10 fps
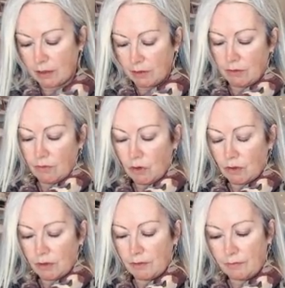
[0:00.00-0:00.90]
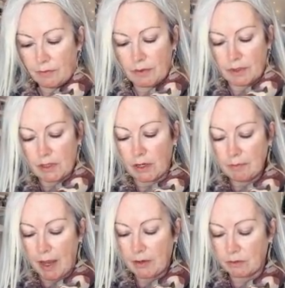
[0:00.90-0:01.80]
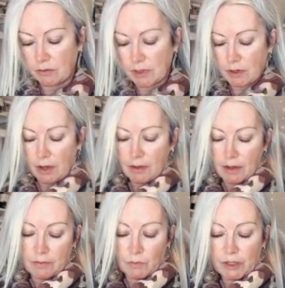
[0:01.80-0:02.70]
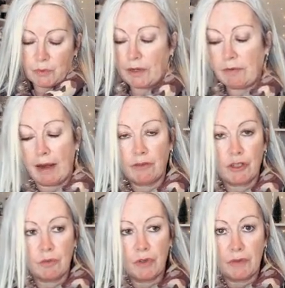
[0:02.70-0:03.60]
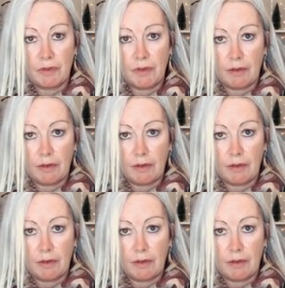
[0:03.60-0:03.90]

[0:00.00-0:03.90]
you've got the side panels and which way round you want.